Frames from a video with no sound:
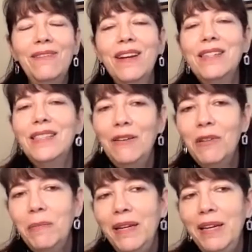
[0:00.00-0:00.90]
resonated
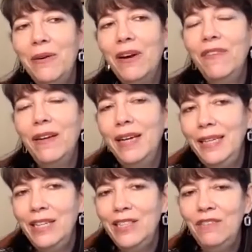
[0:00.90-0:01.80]
with me or I found
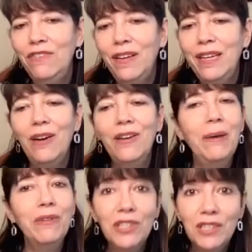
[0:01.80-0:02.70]
ADHD friendly or
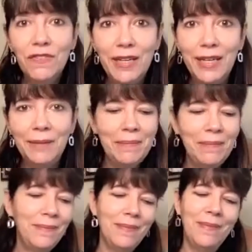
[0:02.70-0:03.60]
they were just funny.
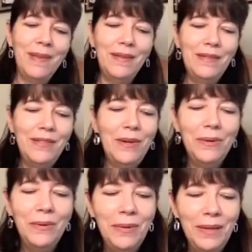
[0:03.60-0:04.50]

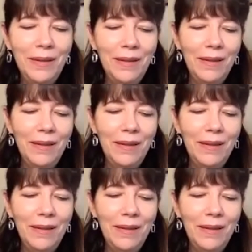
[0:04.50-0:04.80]
So